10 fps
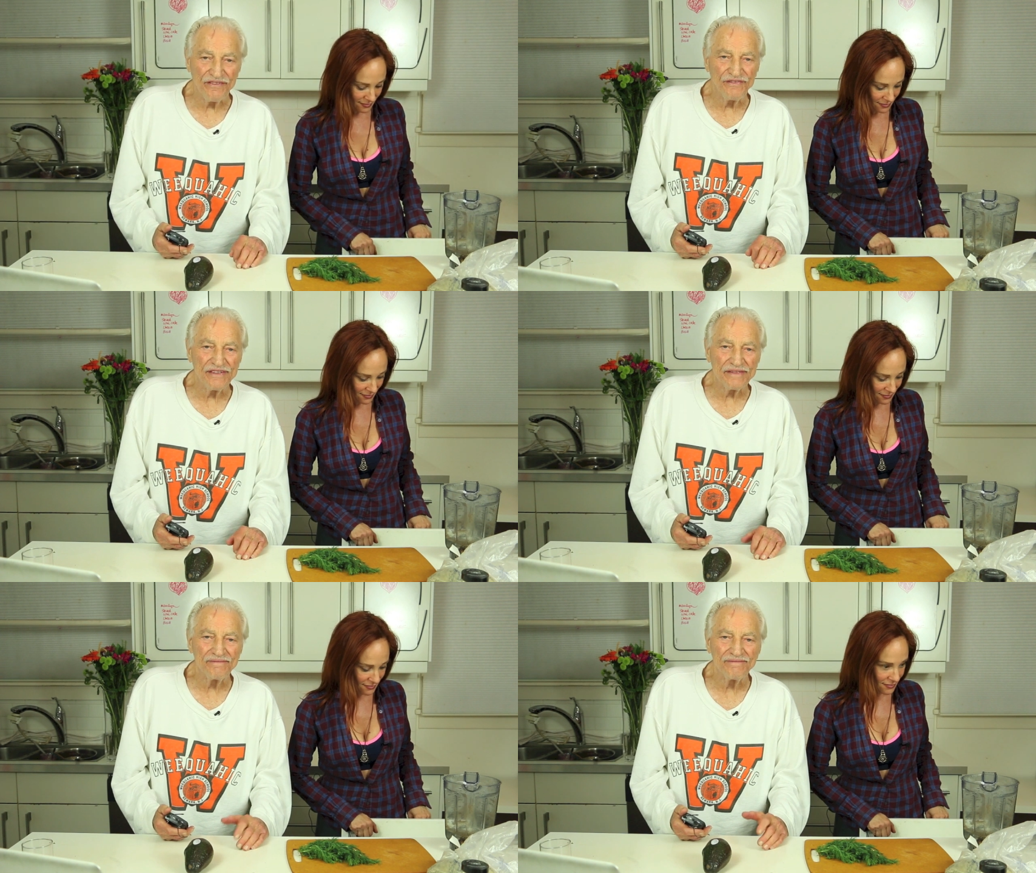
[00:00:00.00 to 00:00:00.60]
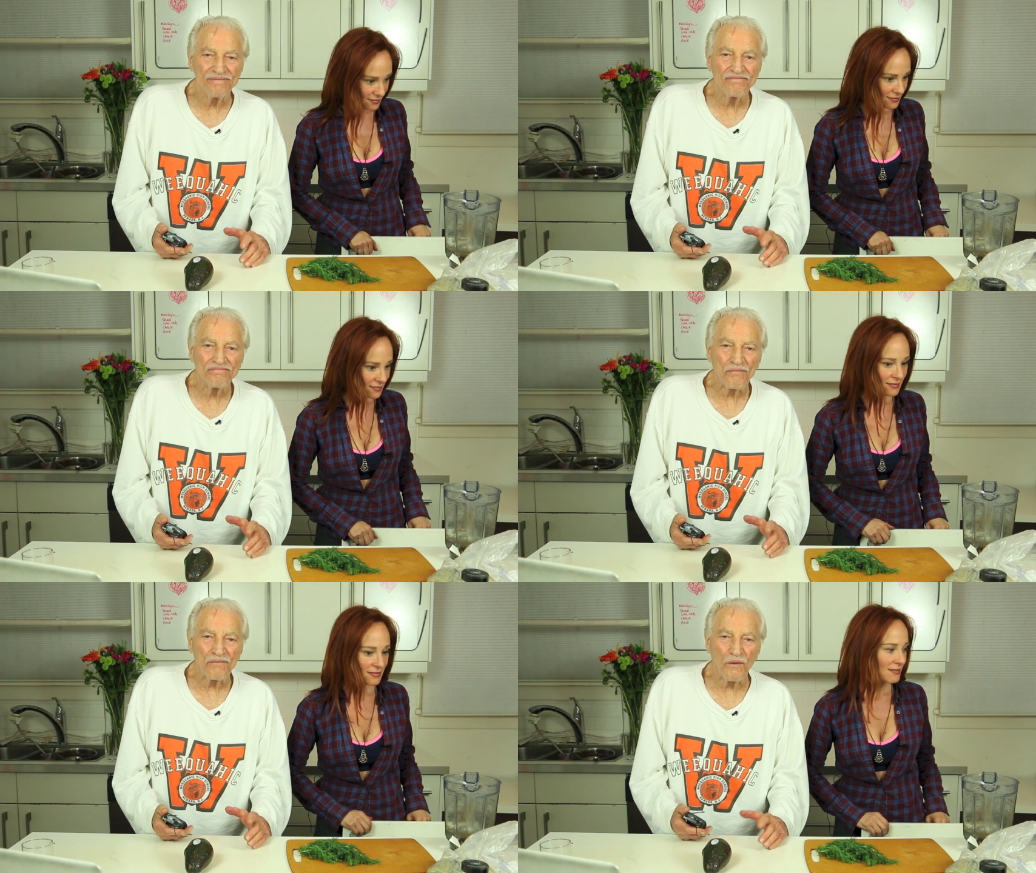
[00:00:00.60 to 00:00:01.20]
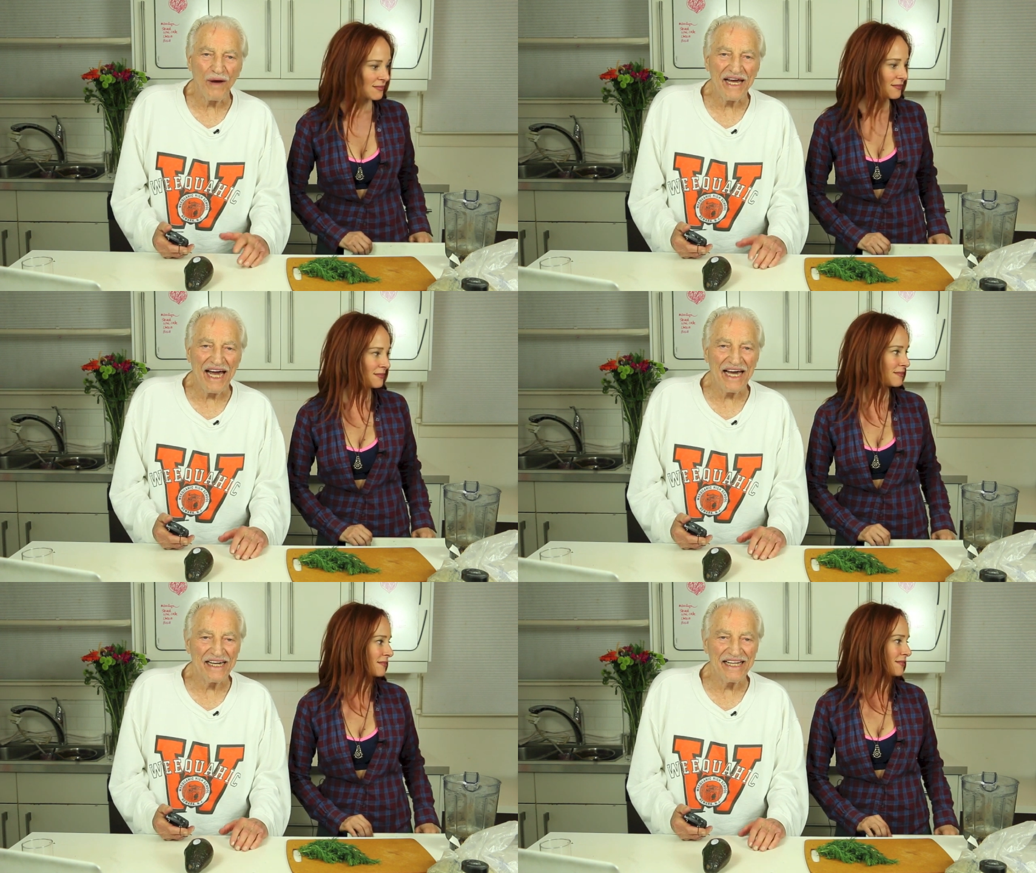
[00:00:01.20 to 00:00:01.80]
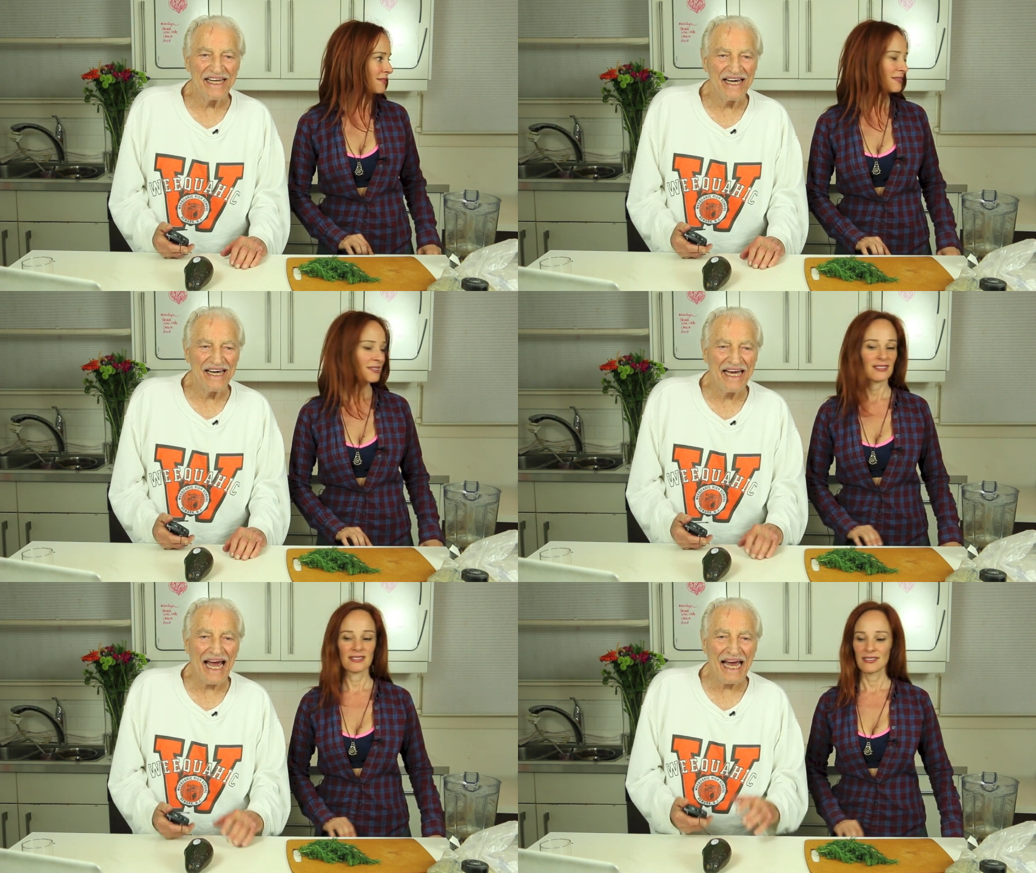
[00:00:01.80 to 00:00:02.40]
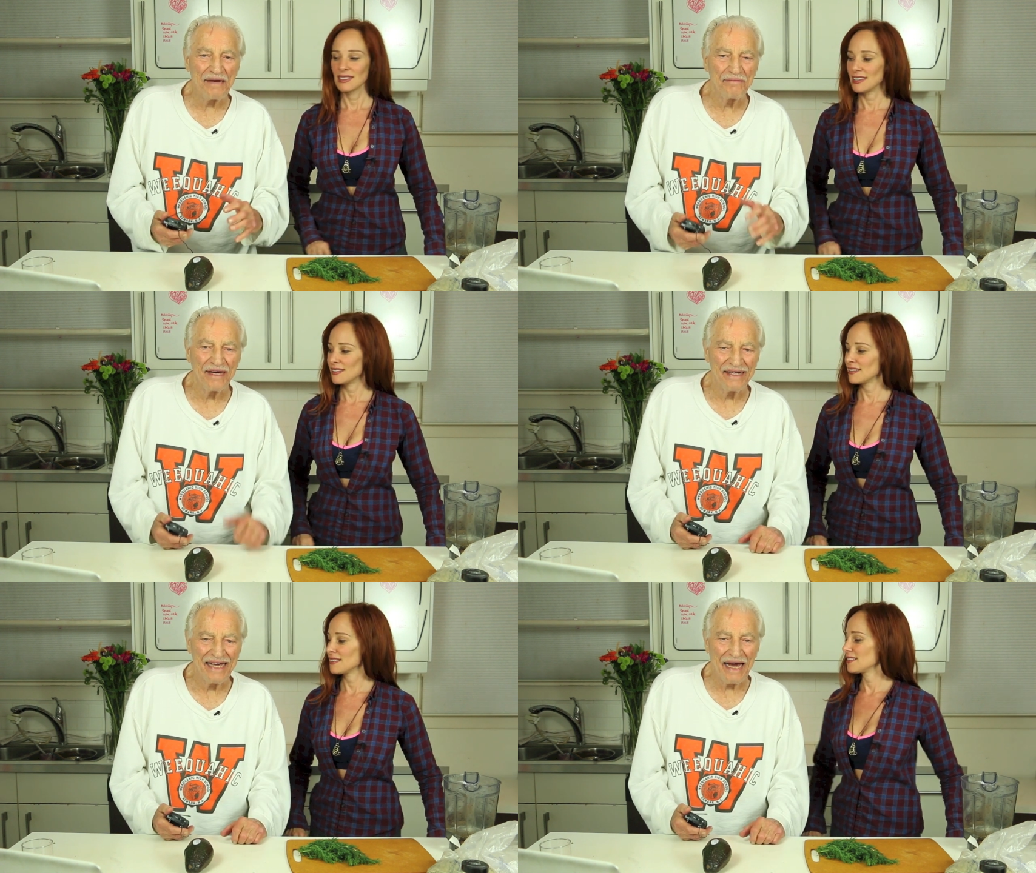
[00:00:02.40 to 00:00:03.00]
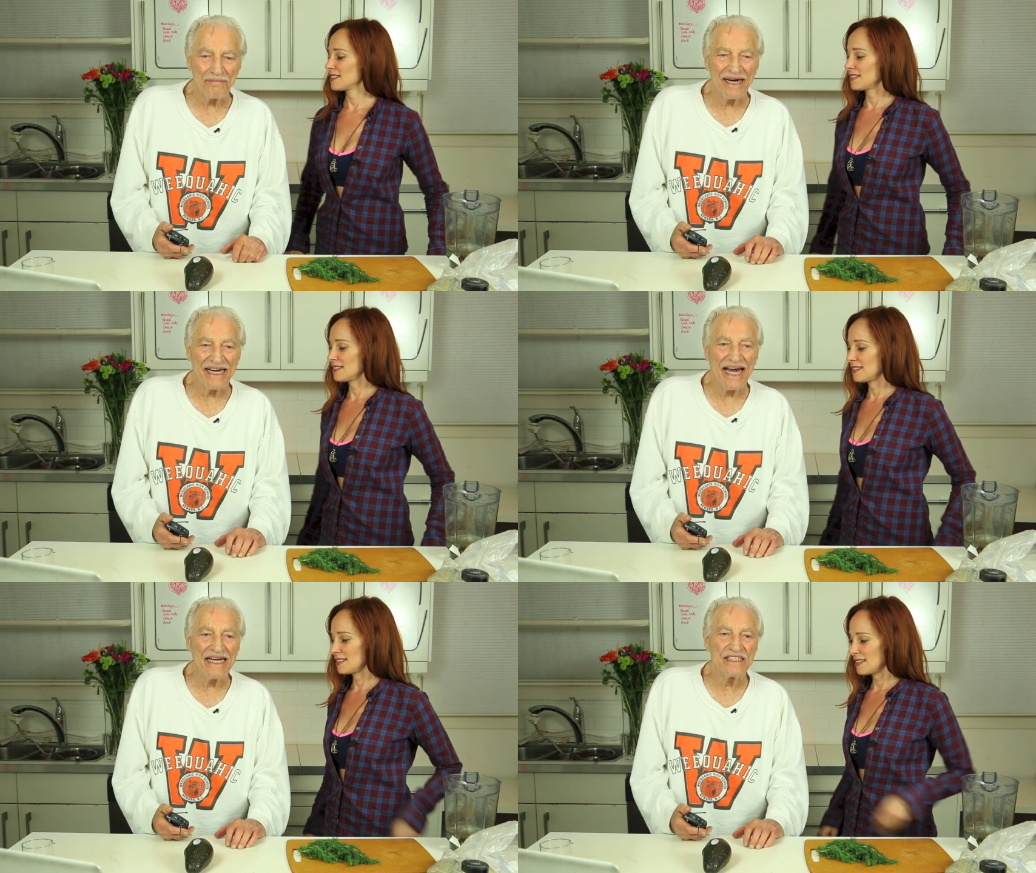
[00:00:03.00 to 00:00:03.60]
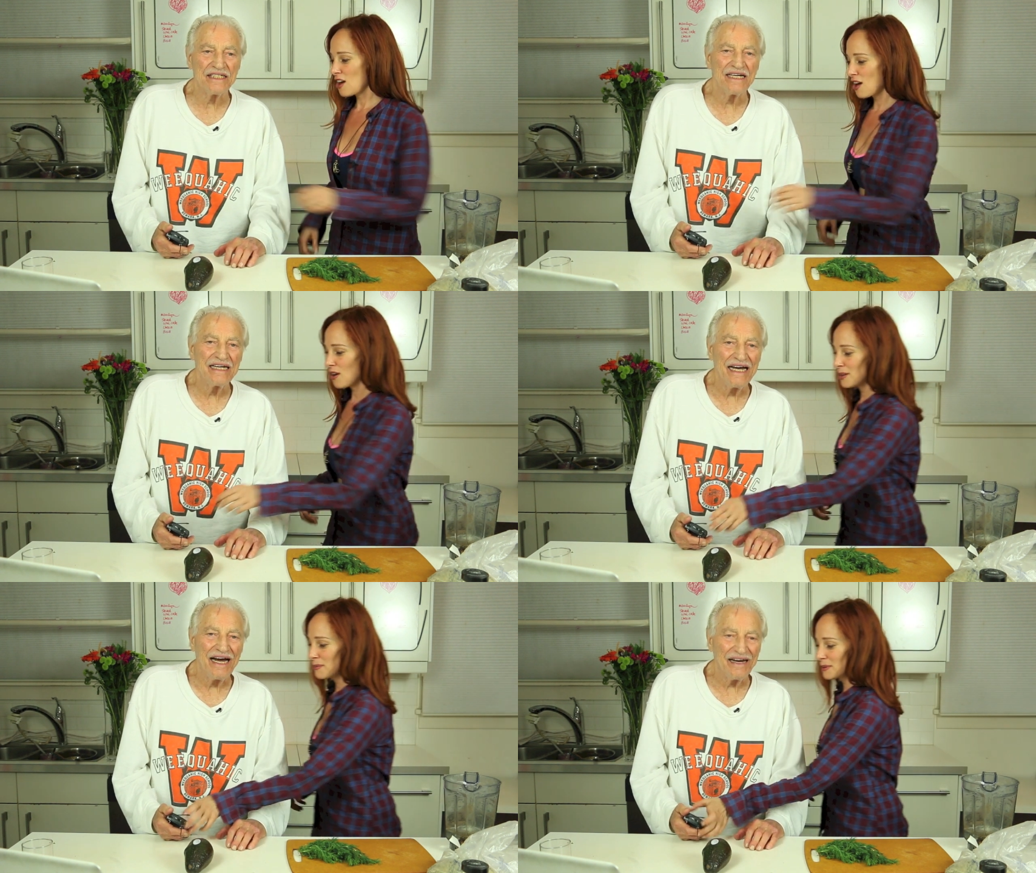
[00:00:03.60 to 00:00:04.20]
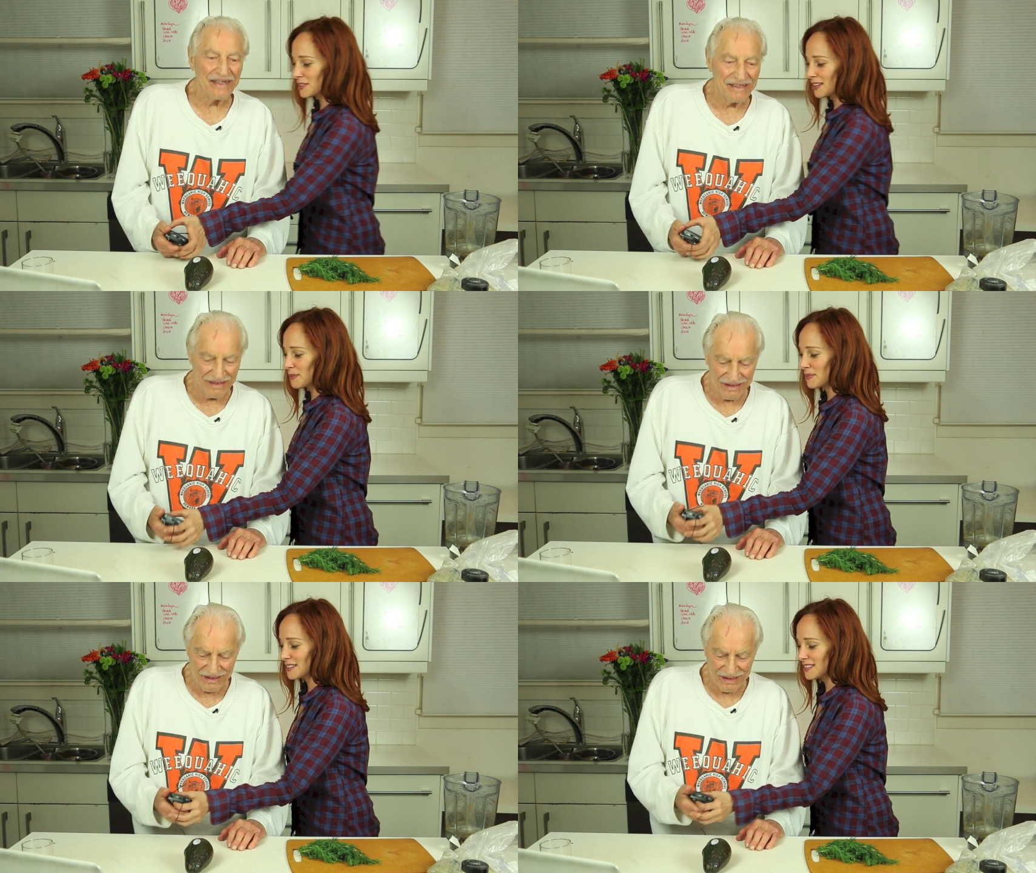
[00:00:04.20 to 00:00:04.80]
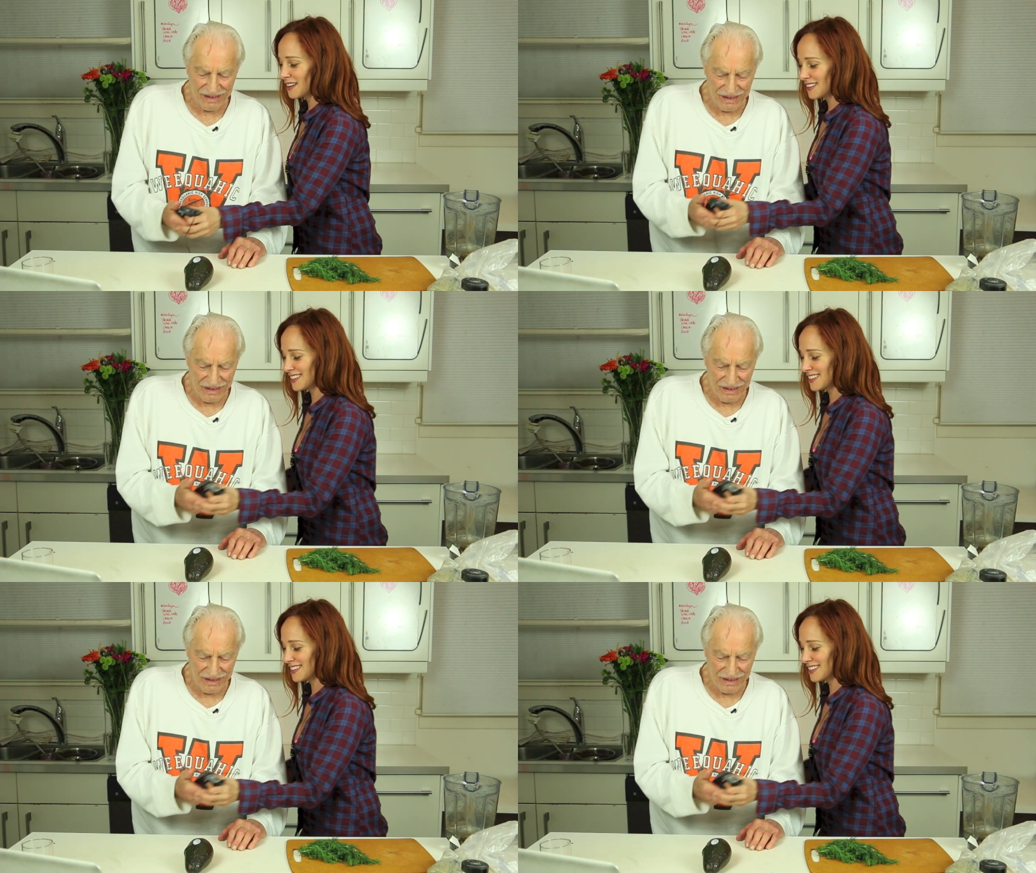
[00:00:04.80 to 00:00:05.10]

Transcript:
Speaker 1: if. Um, way ahead of the game at my age.
Speaker 2: Oh, let me clip this on.